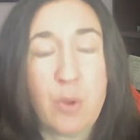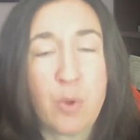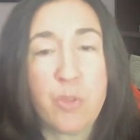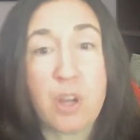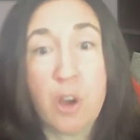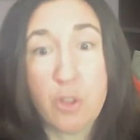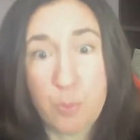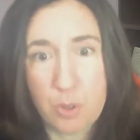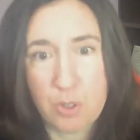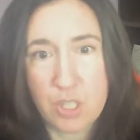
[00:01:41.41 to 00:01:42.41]
with what the other
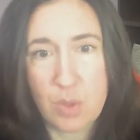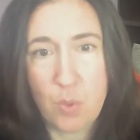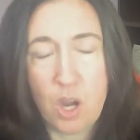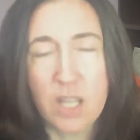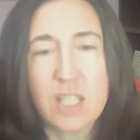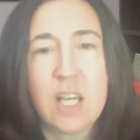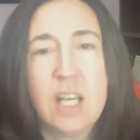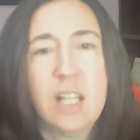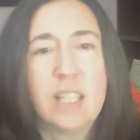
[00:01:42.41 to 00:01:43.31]
person wants.